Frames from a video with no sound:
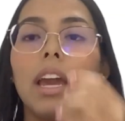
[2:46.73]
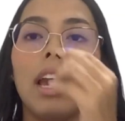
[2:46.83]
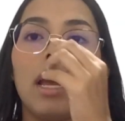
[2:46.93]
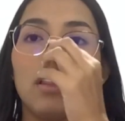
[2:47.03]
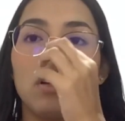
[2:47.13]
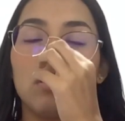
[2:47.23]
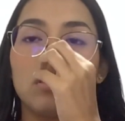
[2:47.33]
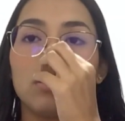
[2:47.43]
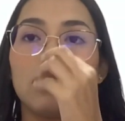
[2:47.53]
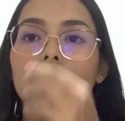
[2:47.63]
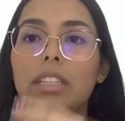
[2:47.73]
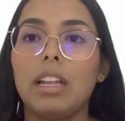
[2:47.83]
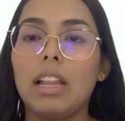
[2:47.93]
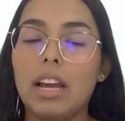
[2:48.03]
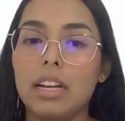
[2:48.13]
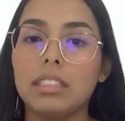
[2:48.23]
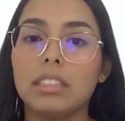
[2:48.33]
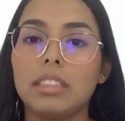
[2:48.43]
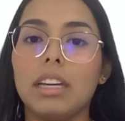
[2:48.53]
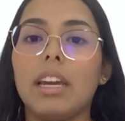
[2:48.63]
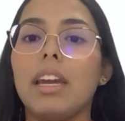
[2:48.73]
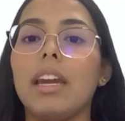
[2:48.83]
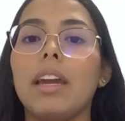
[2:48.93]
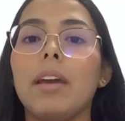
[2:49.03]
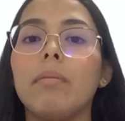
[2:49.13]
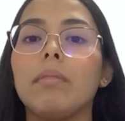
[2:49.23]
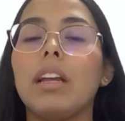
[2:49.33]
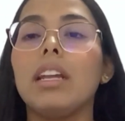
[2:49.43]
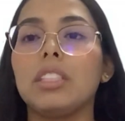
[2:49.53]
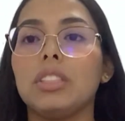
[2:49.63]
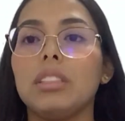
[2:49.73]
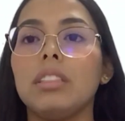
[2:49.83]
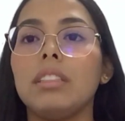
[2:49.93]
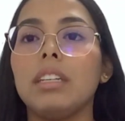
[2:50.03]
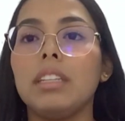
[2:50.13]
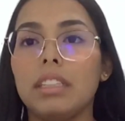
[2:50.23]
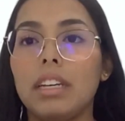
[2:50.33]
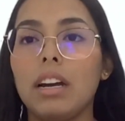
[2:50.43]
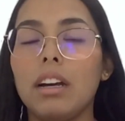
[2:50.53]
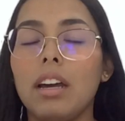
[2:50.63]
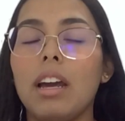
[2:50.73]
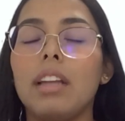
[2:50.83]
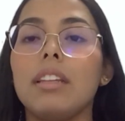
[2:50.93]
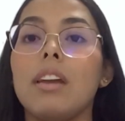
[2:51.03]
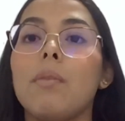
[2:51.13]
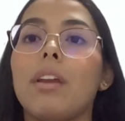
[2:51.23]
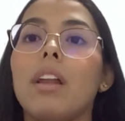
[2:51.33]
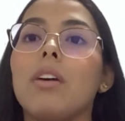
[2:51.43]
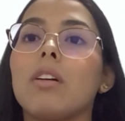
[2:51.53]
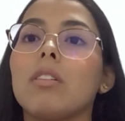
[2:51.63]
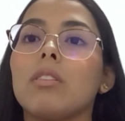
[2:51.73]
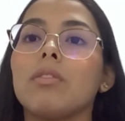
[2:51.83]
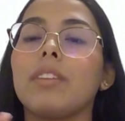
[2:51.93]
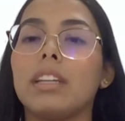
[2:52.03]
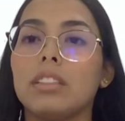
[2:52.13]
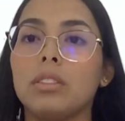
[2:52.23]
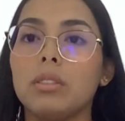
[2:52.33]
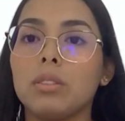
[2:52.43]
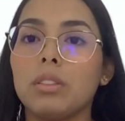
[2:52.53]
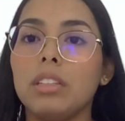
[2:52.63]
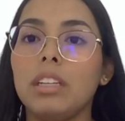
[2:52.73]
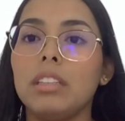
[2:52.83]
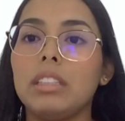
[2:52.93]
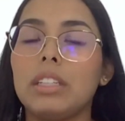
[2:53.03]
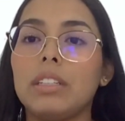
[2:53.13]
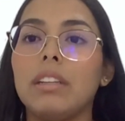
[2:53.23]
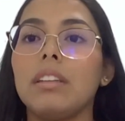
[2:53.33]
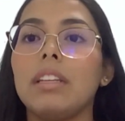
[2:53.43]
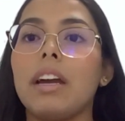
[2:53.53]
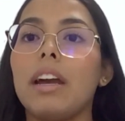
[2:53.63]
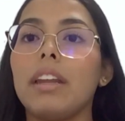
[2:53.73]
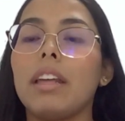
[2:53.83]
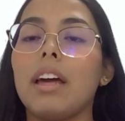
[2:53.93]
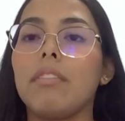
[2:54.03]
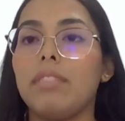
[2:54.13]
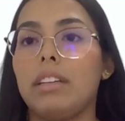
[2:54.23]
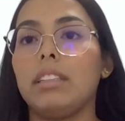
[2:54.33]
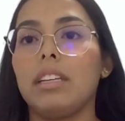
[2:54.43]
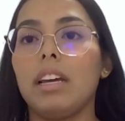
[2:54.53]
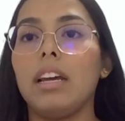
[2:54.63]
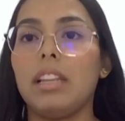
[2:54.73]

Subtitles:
And also the last election in India, there were a lot of fake news on internet that affect the